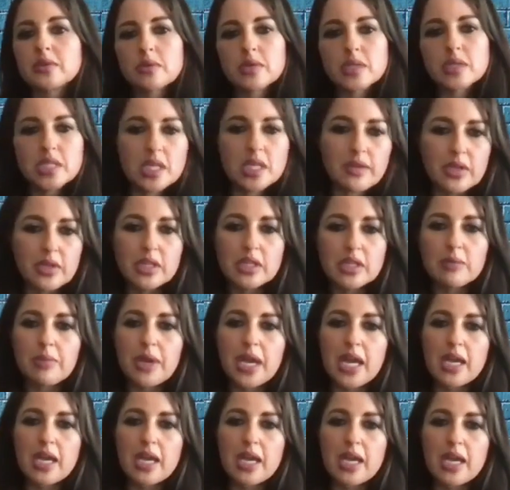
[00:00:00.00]
receiving the
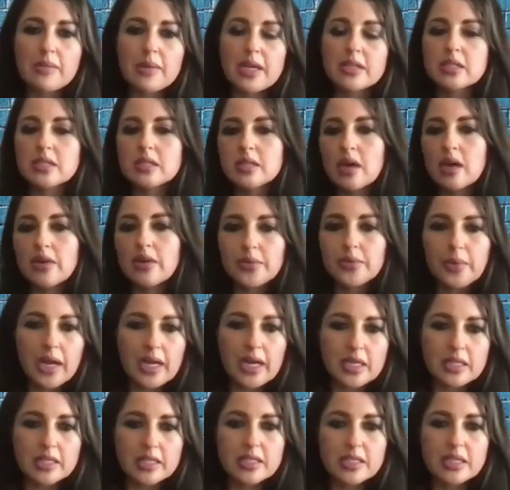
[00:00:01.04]
payments, all the
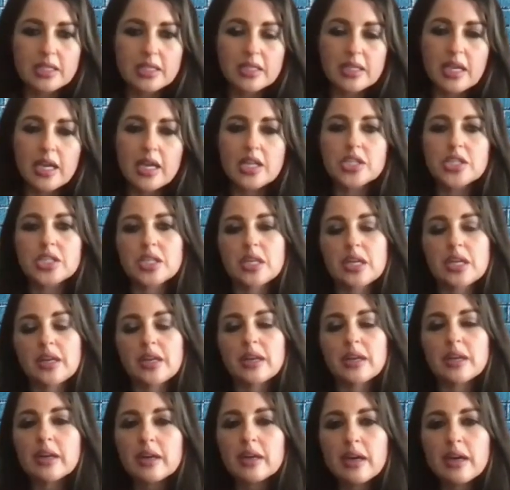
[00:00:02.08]
reconciliation.